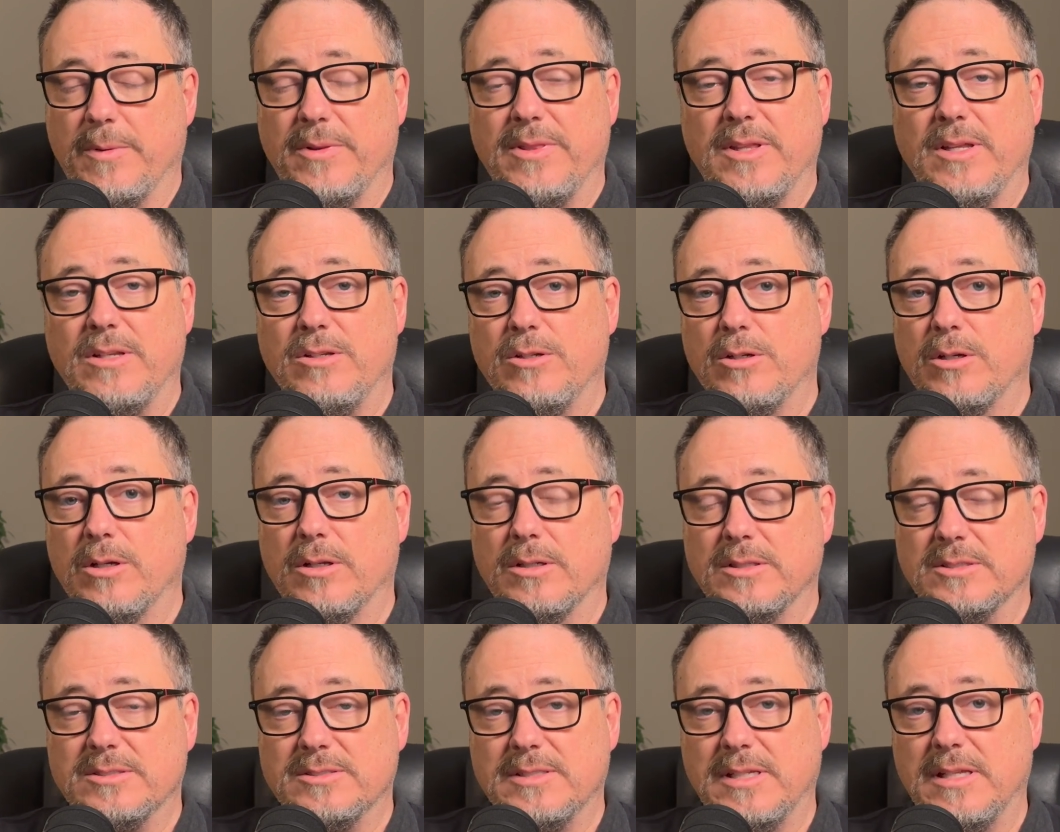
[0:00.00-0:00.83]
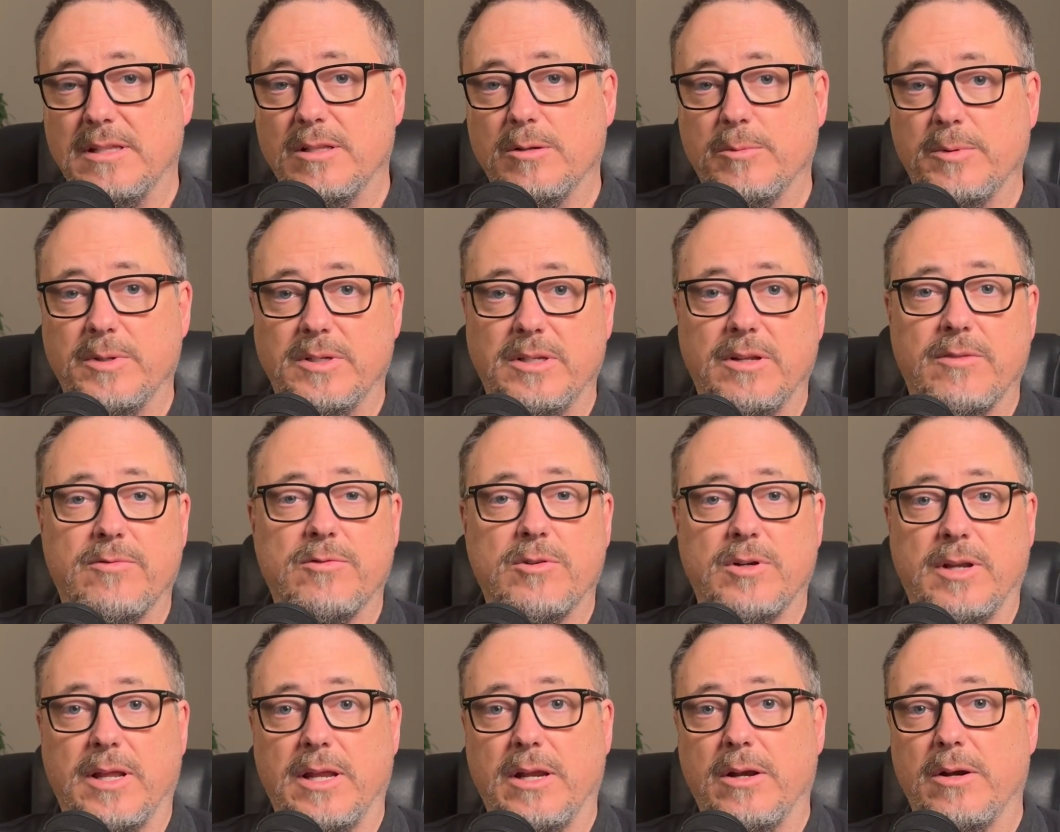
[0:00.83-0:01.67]
And then you're going to see them in
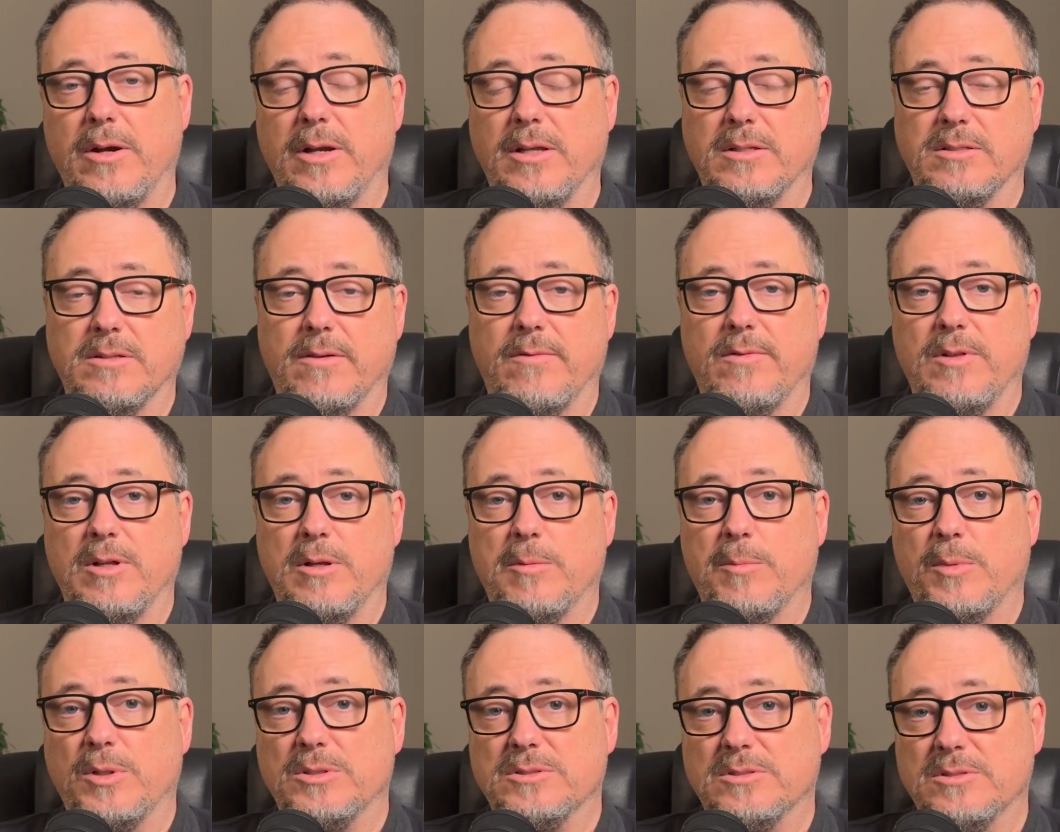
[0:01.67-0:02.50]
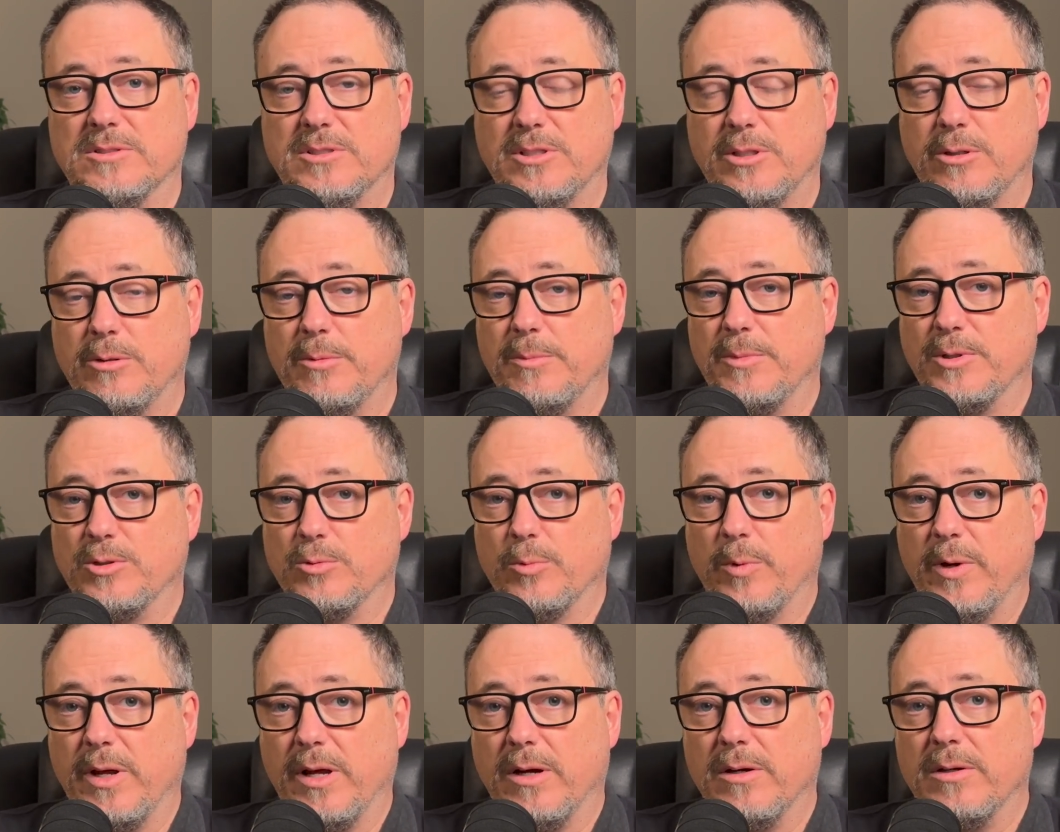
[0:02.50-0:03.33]
different areas of the emergency room as
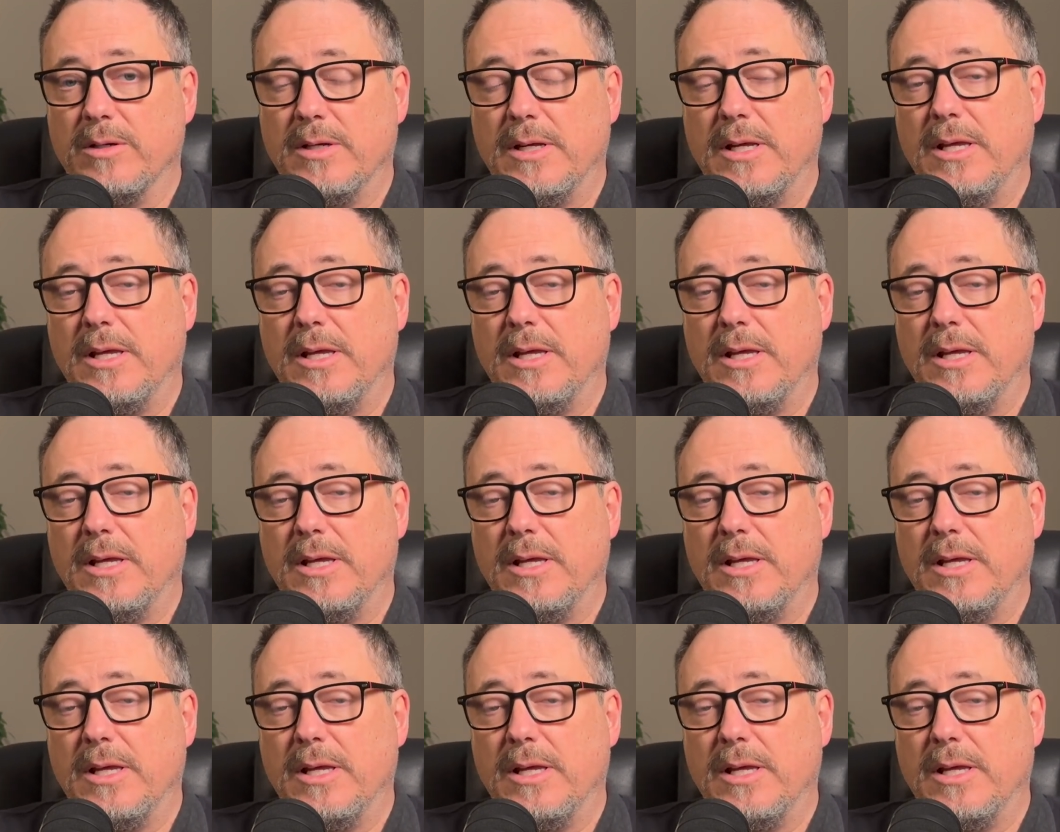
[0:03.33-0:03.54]
well